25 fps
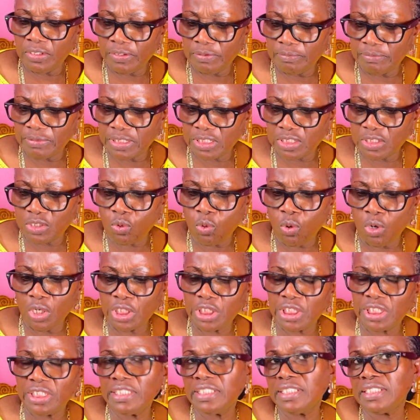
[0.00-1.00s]

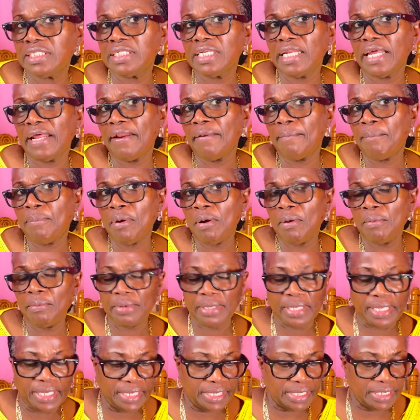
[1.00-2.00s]
squashes, like the
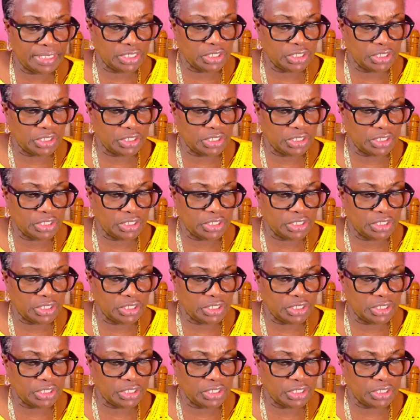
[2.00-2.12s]
pumpkin,